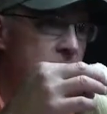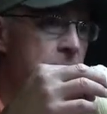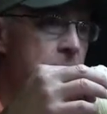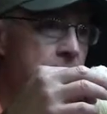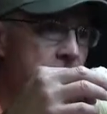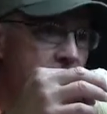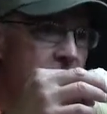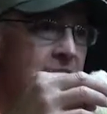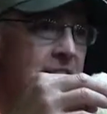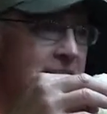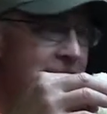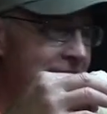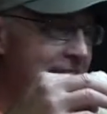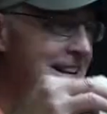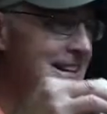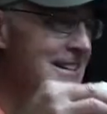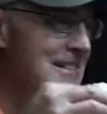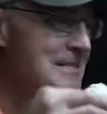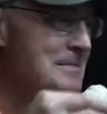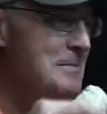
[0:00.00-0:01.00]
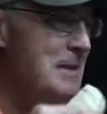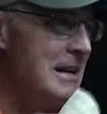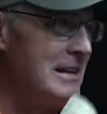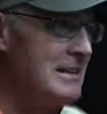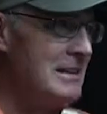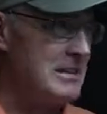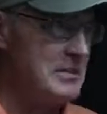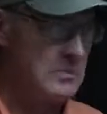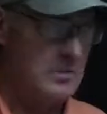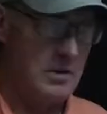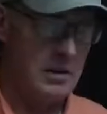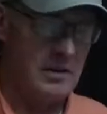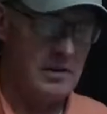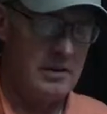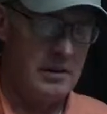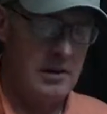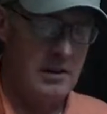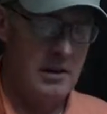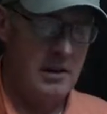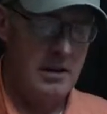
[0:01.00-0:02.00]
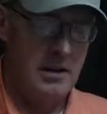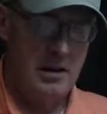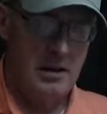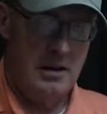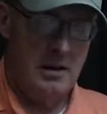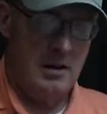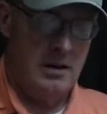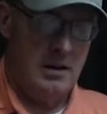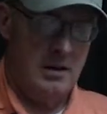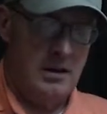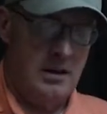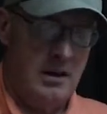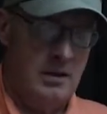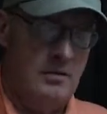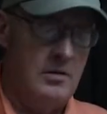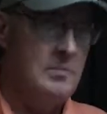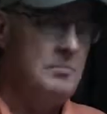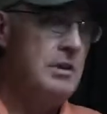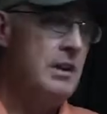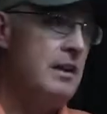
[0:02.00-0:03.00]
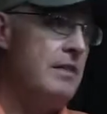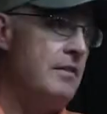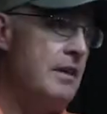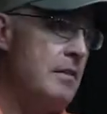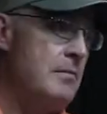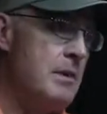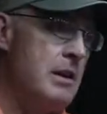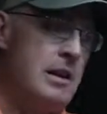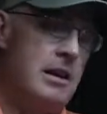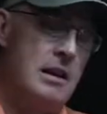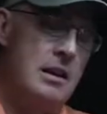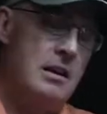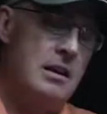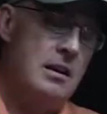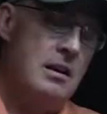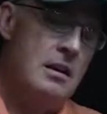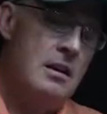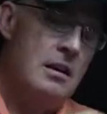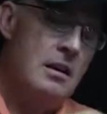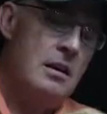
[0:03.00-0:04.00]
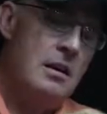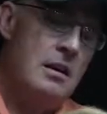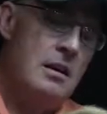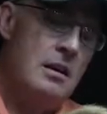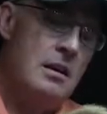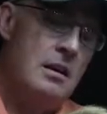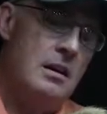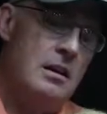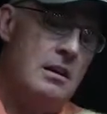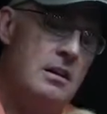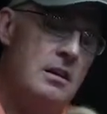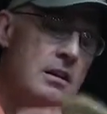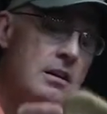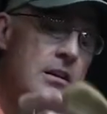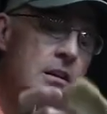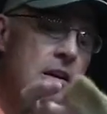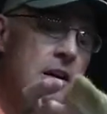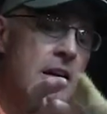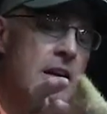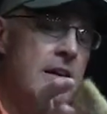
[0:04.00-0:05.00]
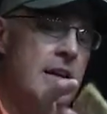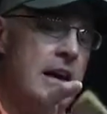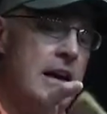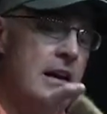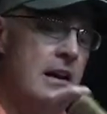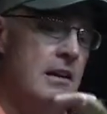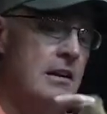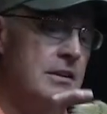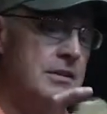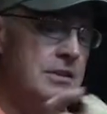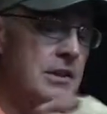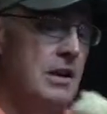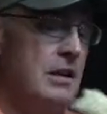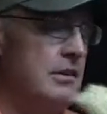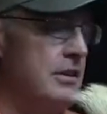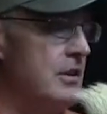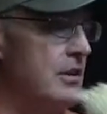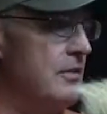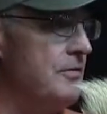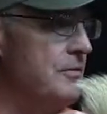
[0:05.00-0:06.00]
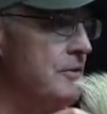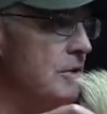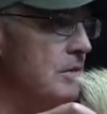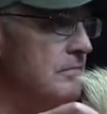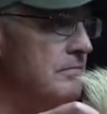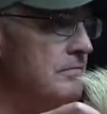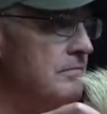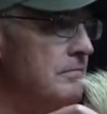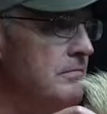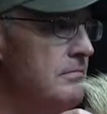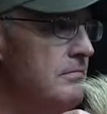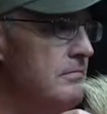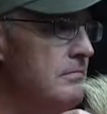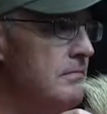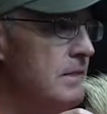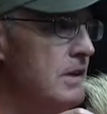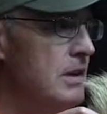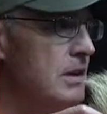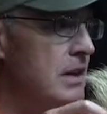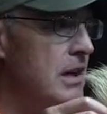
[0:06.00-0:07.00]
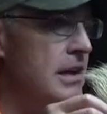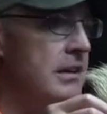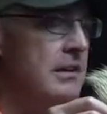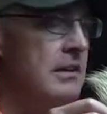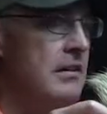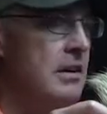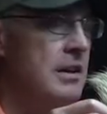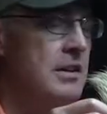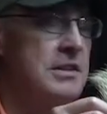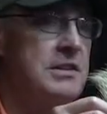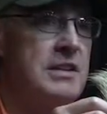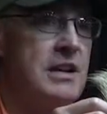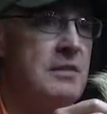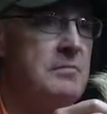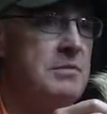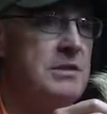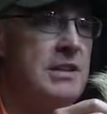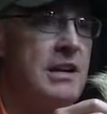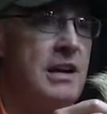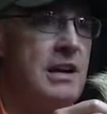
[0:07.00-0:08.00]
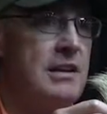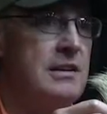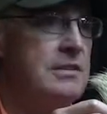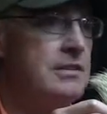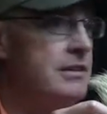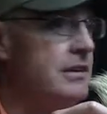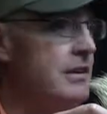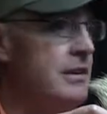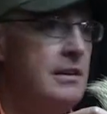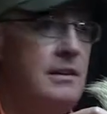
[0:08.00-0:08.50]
everything I can get to make this work. You wouldn't believe how many, you look at that and it looks all uniform. They look like they're all the same size.